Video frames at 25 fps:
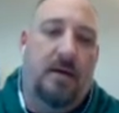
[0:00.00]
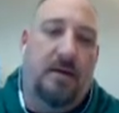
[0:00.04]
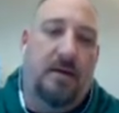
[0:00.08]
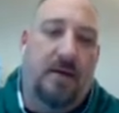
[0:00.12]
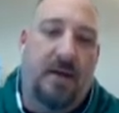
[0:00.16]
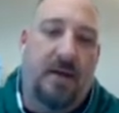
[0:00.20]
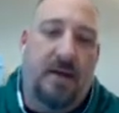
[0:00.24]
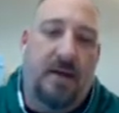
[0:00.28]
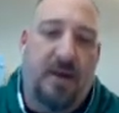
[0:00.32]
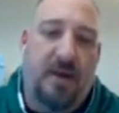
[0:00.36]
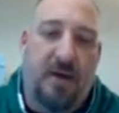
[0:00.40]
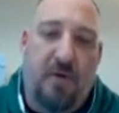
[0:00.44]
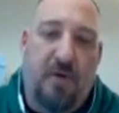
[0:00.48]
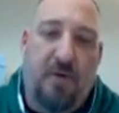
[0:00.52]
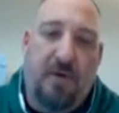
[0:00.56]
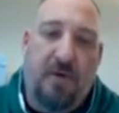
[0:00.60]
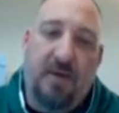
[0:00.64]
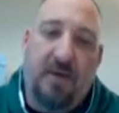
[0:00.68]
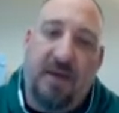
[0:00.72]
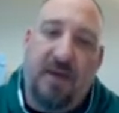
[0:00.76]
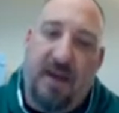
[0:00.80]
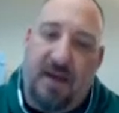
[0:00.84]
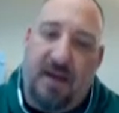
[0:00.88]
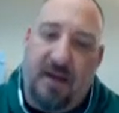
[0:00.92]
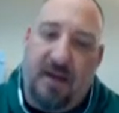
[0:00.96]
and
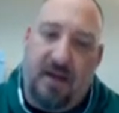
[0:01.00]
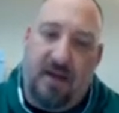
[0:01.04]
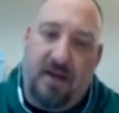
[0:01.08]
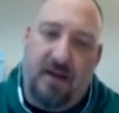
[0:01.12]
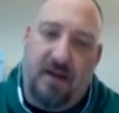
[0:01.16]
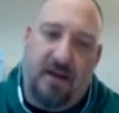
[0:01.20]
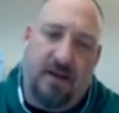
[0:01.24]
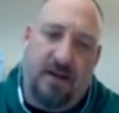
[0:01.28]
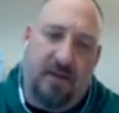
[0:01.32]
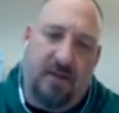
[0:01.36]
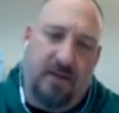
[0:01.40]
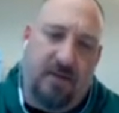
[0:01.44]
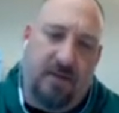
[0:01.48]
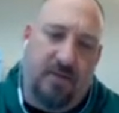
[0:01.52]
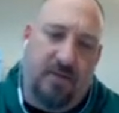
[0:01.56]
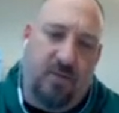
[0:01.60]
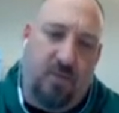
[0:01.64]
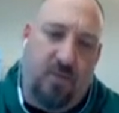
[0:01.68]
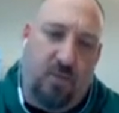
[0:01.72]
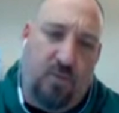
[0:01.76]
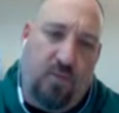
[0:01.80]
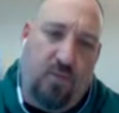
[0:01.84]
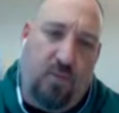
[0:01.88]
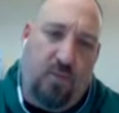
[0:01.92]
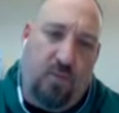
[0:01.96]
they can,
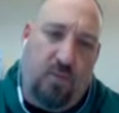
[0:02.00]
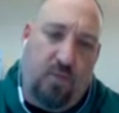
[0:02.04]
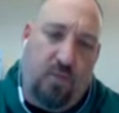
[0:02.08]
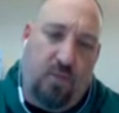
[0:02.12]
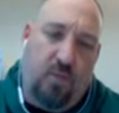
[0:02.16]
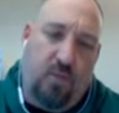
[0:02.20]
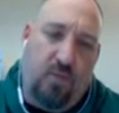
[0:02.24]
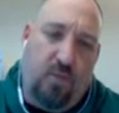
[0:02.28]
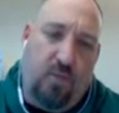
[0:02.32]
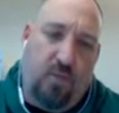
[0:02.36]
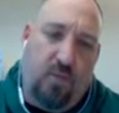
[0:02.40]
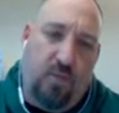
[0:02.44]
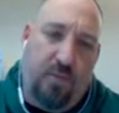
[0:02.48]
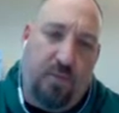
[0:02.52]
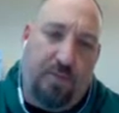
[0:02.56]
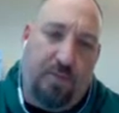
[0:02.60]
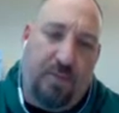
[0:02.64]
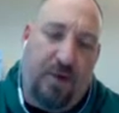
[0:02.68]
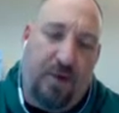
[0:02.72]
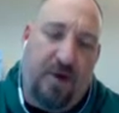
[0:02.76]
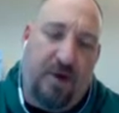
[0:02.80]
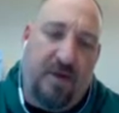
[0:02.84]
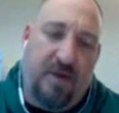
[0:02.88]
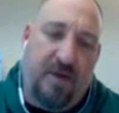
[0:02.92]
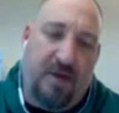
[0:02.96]

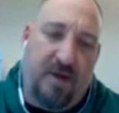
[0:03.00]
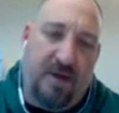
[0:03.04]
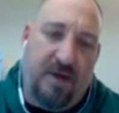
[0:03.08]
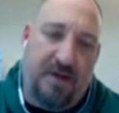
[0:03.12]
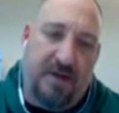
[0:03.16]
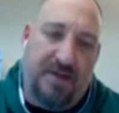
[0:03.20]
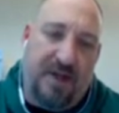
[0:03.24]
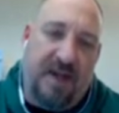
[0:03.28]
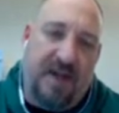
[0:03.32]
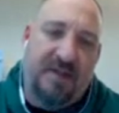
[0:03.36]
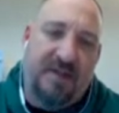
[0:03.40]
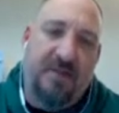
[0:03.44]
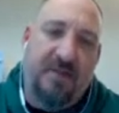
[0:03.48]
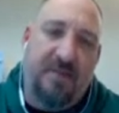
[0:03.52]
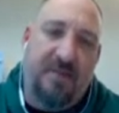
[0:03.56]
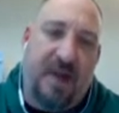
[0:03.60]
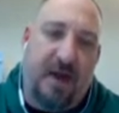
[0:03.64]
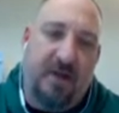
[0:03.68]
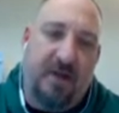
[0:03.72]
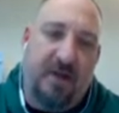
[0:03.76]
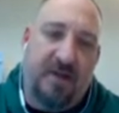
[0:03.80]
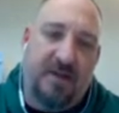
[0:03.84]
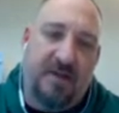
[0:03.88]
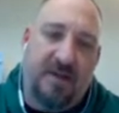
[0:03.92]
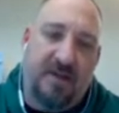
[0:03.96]
part of the checks and
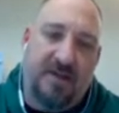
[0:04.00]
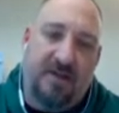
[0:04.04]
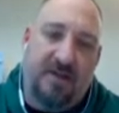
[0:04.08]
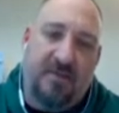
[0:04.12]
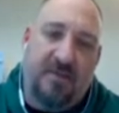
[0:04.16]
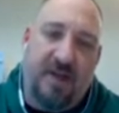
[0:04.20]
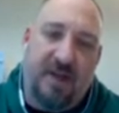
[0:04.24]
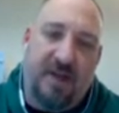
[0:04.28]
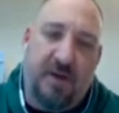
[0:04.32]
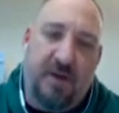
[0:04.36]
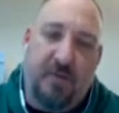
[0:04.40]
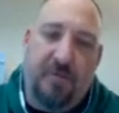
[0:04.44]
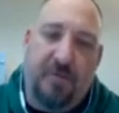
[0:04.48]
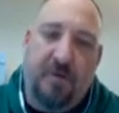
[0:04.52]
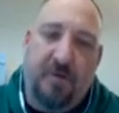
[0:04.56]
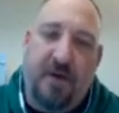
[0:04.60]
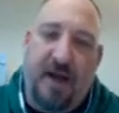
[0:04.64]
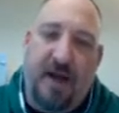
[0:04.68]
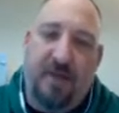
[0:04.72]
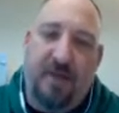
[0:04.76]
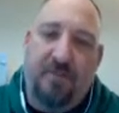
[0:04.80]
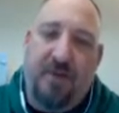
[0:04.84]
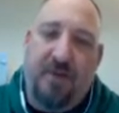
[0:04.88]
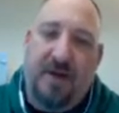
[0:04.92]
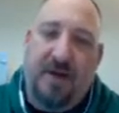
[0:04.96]
balance system, they can
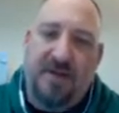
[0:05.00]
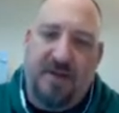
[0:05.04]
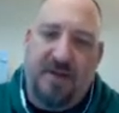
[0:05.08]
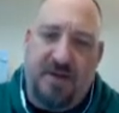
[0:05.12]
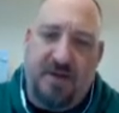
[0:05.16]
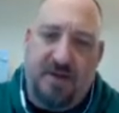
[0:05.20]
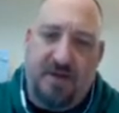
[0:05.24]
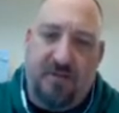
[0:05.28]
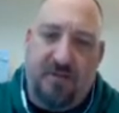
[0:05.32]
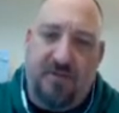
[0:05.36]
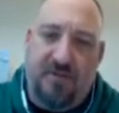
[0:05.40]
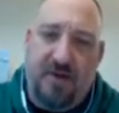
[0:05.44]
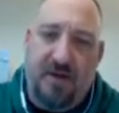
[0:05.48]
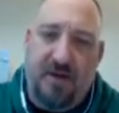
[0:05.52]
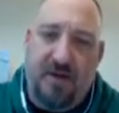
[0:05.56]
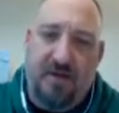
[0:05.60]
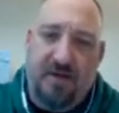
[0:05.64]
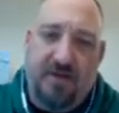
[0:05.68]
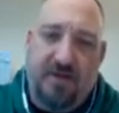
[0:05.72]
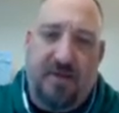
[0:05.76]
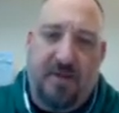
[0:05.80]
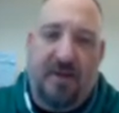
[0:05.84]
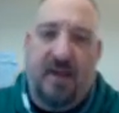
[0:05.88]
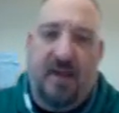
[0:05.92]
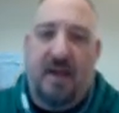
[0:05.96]
override presidential
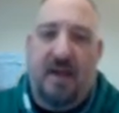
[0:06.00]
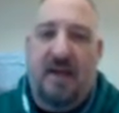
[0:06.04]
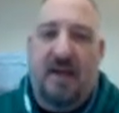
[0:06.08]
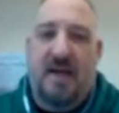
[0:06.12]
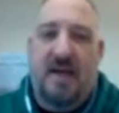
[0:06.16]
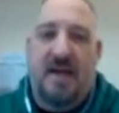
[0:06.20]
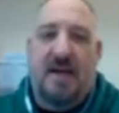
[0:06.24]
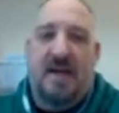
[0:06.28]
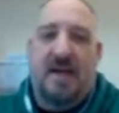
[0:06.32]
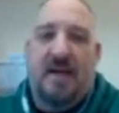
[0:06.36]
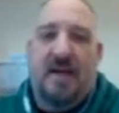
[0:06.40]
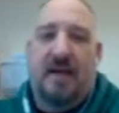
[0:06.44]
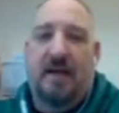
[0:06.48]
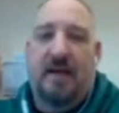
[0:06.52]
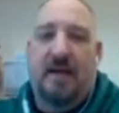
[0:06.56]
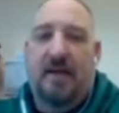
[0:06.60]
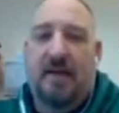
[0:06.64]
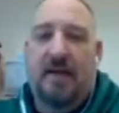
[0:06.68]
vetoes, but they need